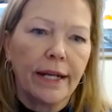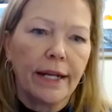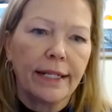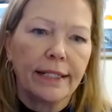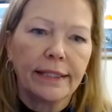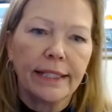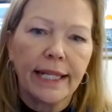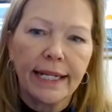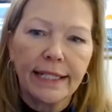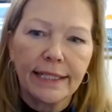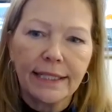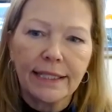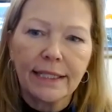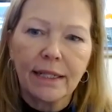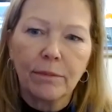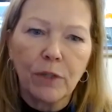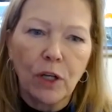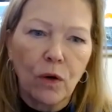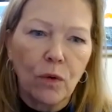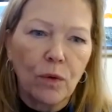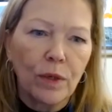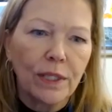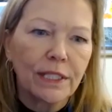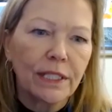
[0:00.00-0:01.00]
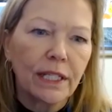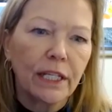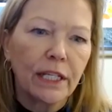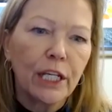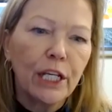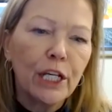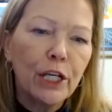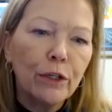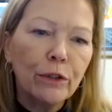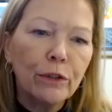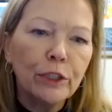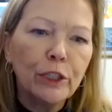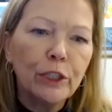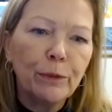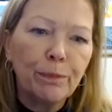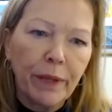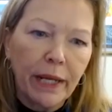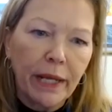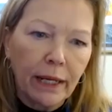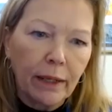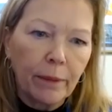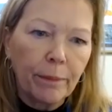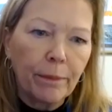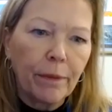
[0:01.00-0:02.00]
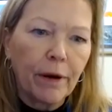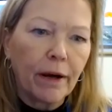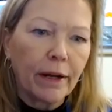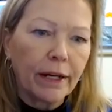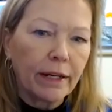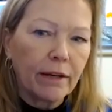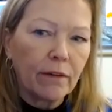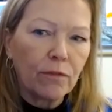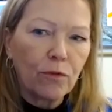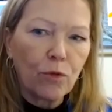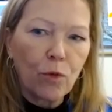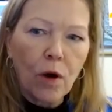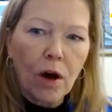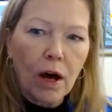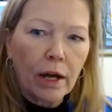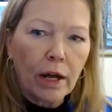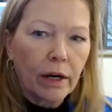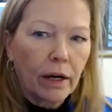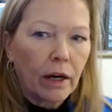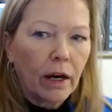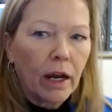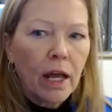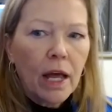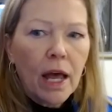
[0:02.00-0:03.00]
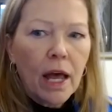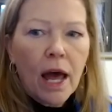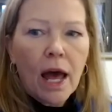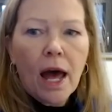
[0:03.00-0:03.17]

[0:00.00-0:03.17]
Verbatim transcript: and Lake Simcoe is a huge, big body of water,